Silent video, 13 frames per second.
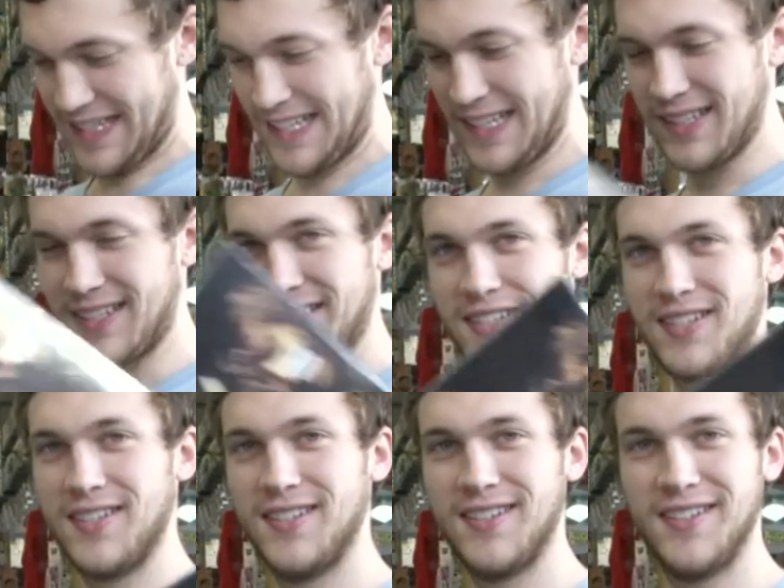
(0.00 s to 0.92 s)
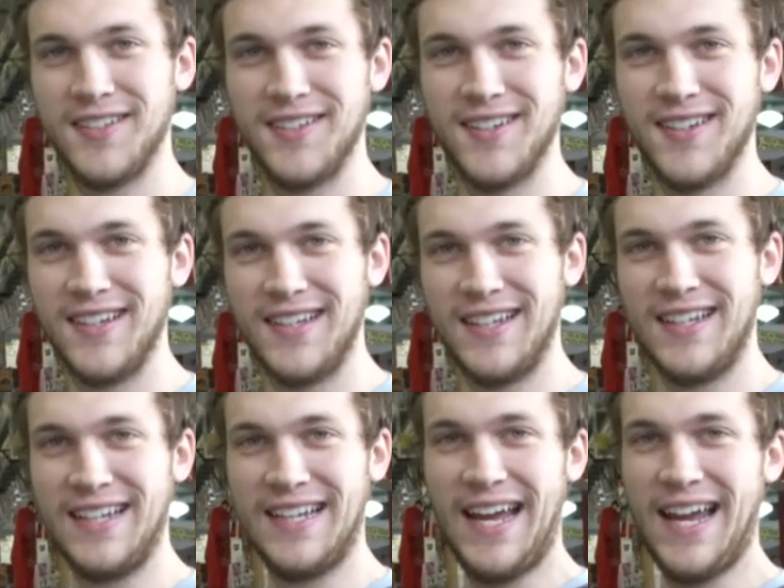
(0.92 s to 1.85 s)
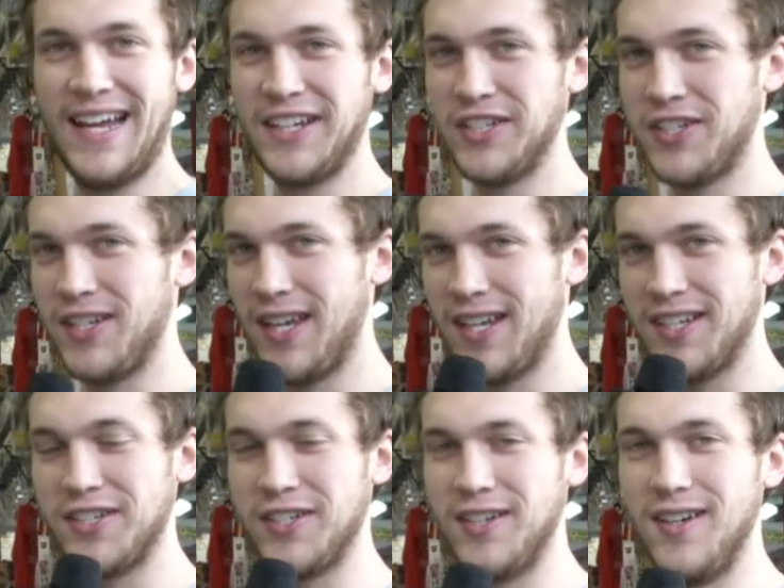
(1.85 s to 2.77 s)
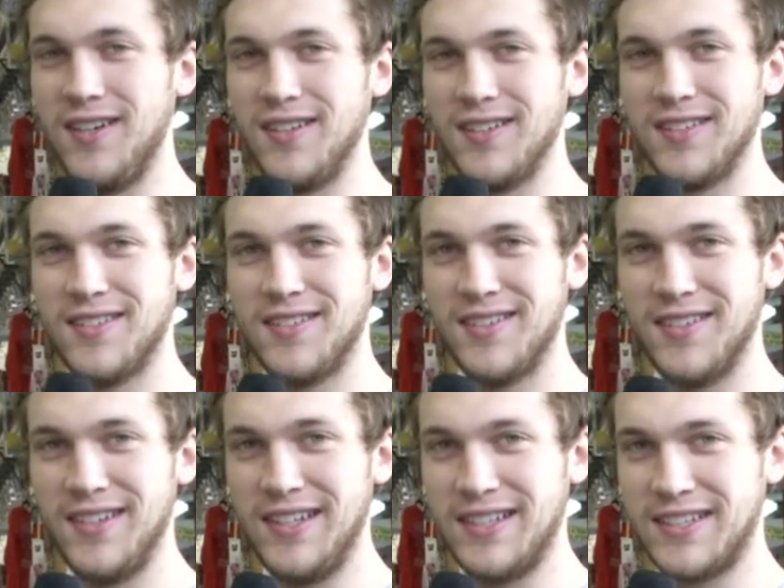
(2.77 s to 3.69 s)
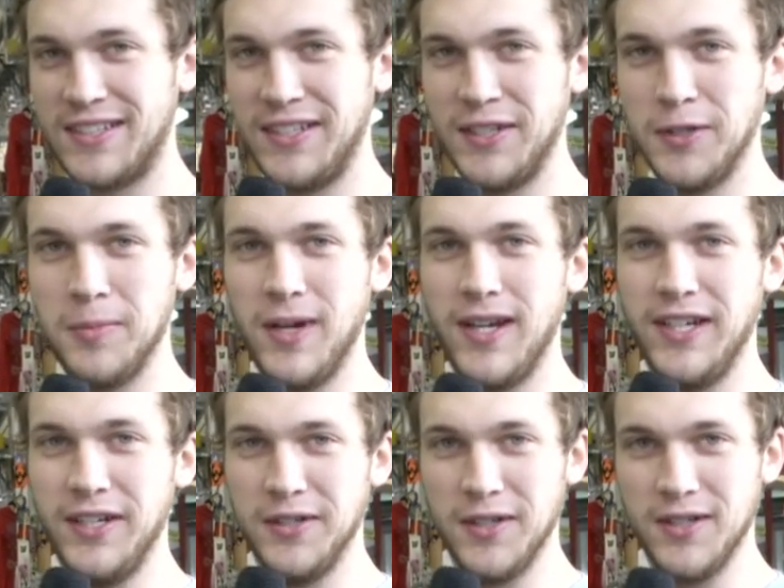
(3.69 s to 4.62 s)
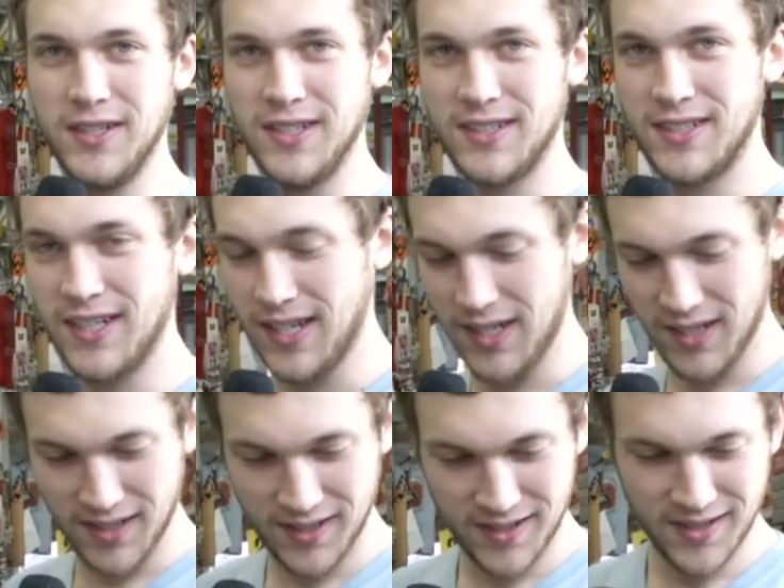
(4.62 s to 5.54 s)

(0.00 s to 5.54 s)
This Angus, Angus Young is still my hero to this day.